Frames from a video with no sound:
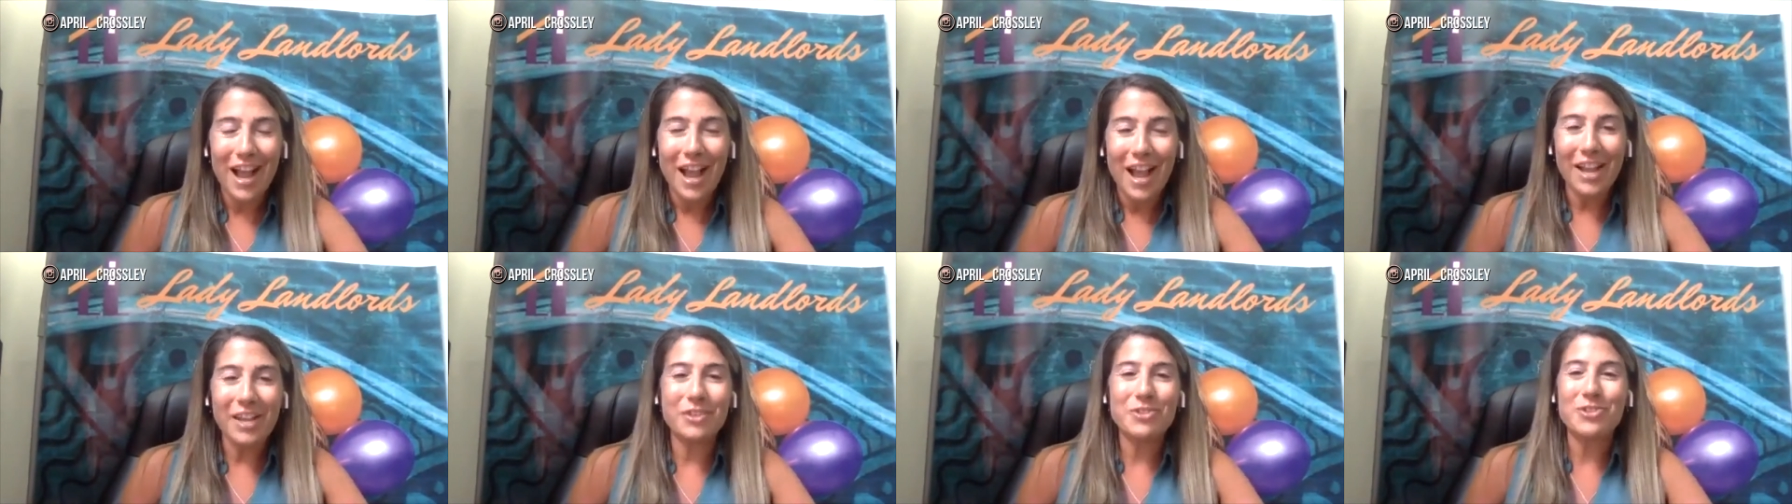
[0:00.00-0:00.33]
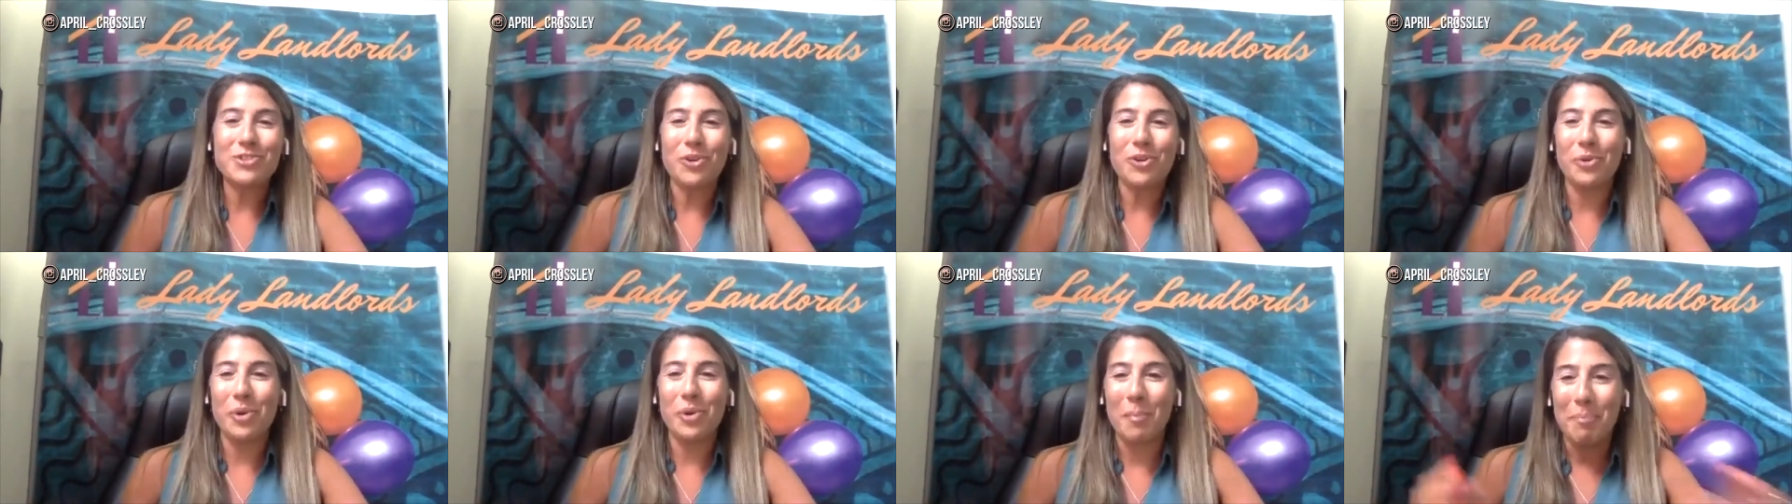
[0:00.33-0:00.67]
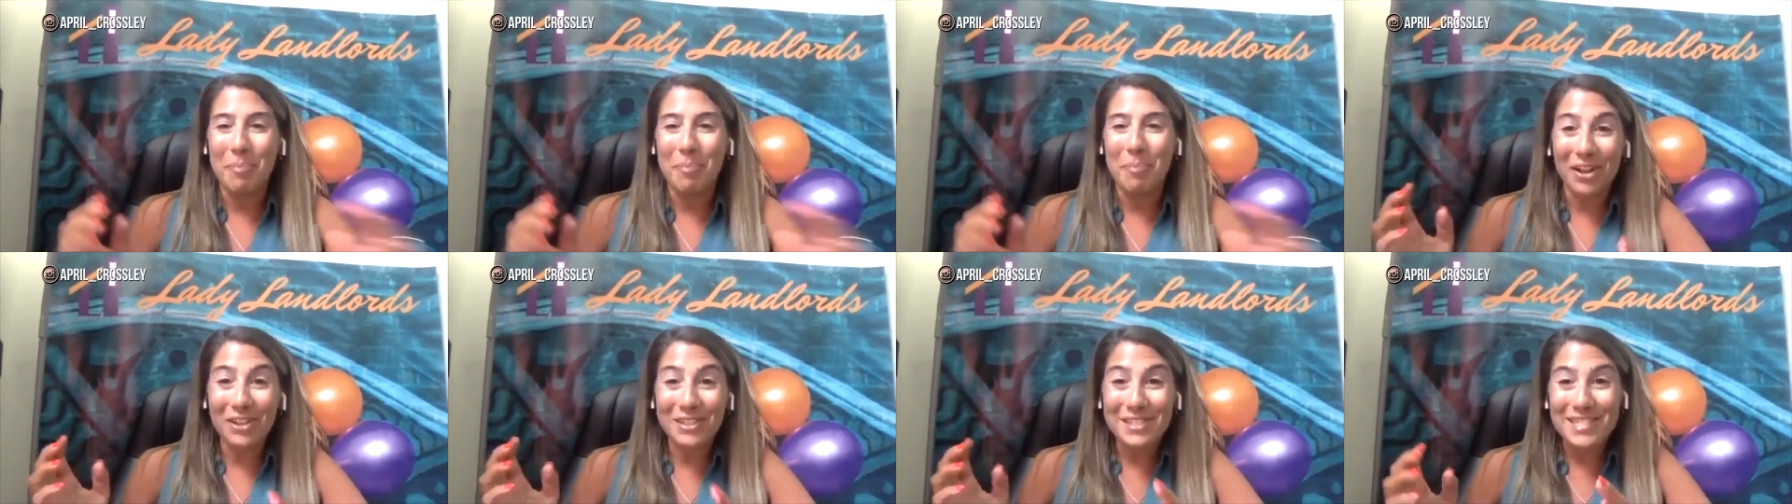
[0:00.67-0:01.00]
I used to own a
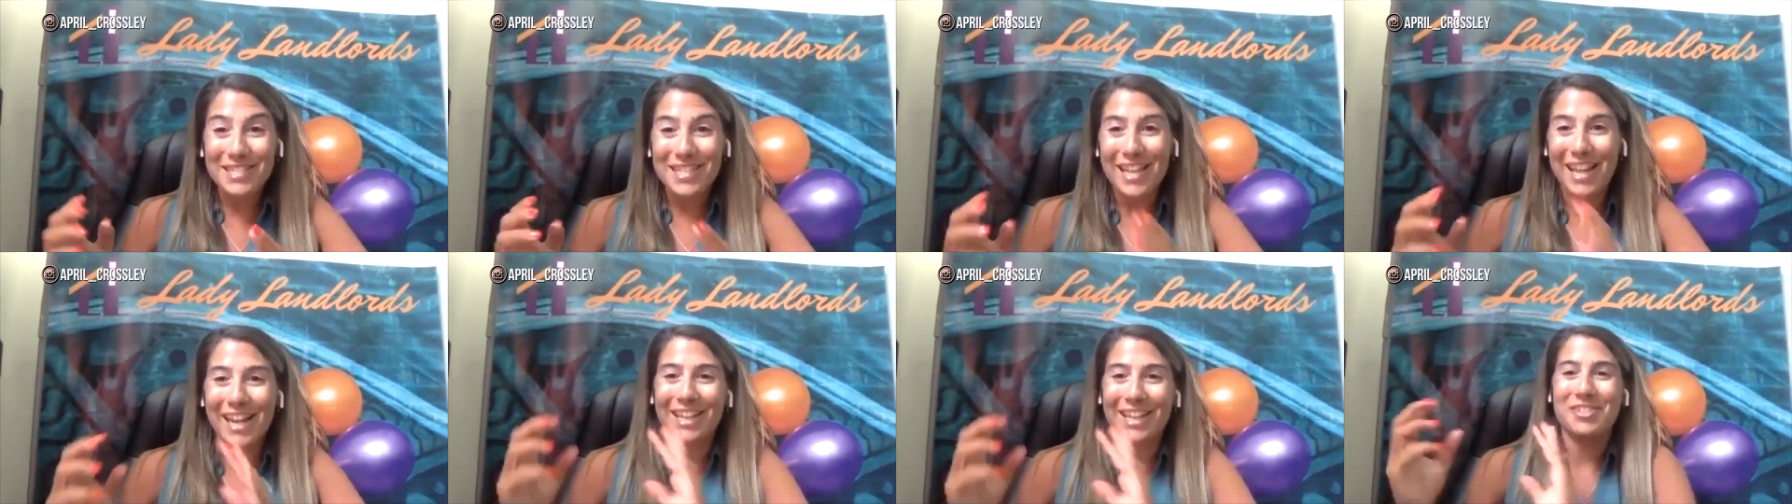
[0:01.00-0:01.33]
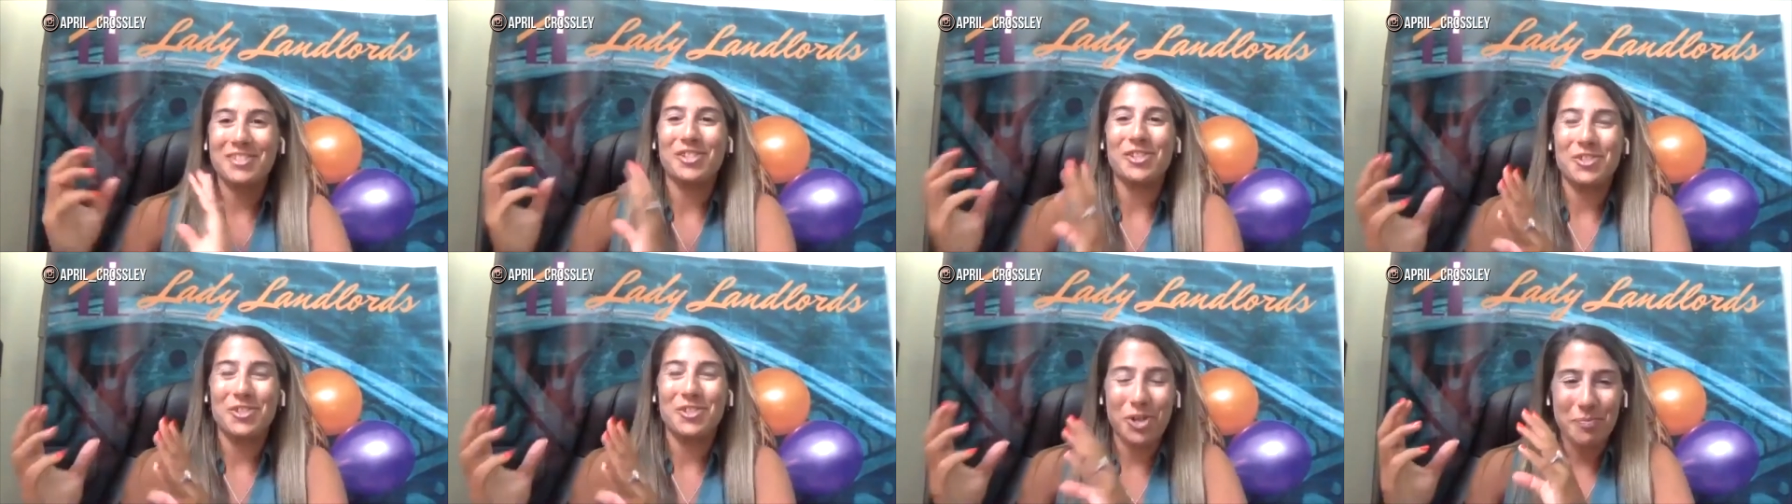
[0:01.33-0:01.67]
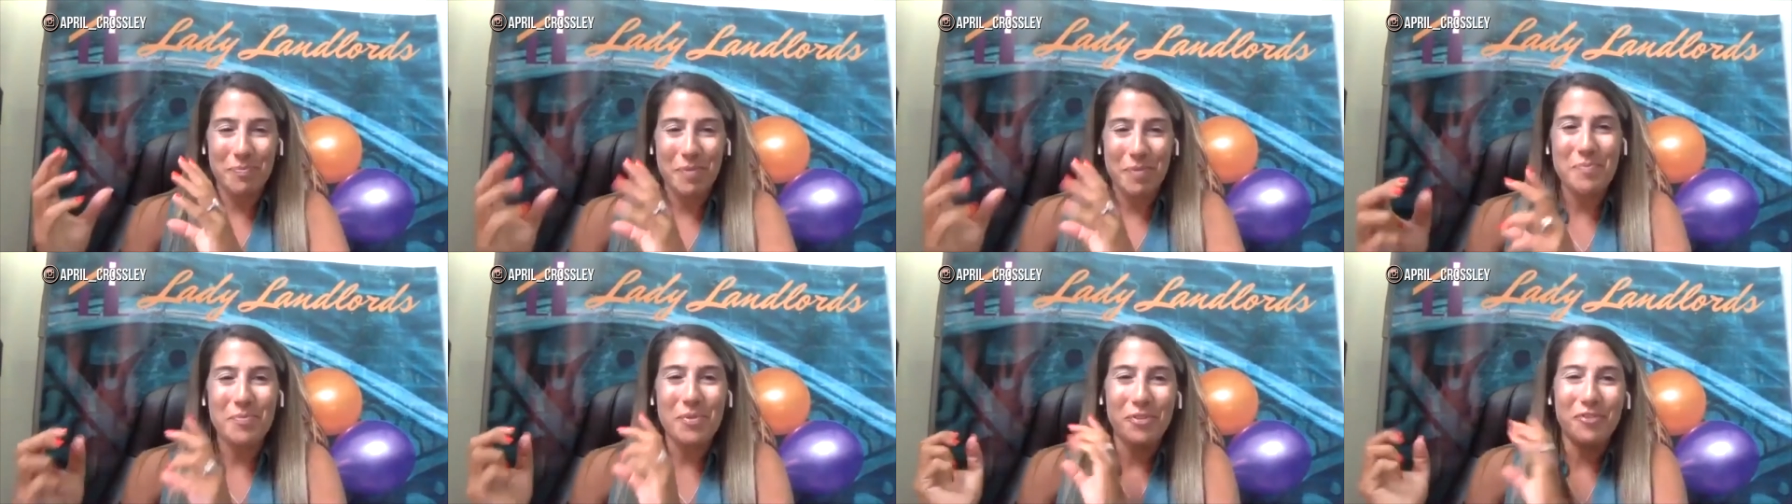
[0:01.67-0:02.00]
bus that actually took
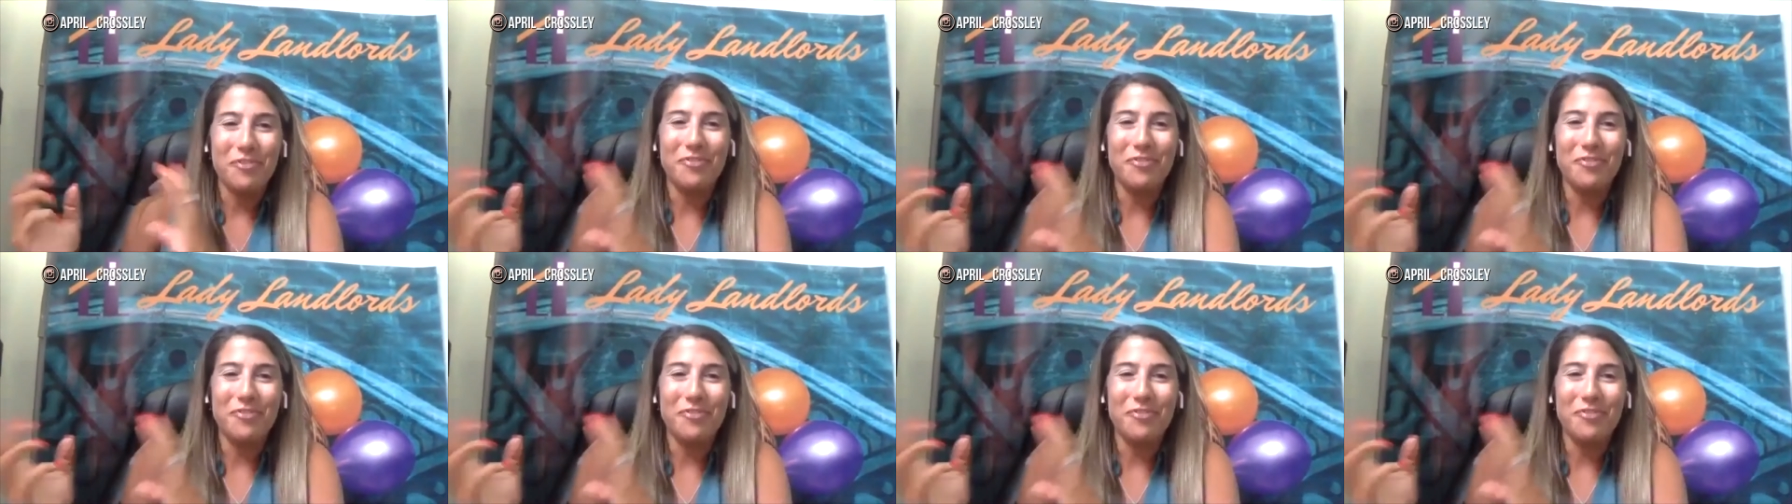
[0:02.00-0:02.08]
people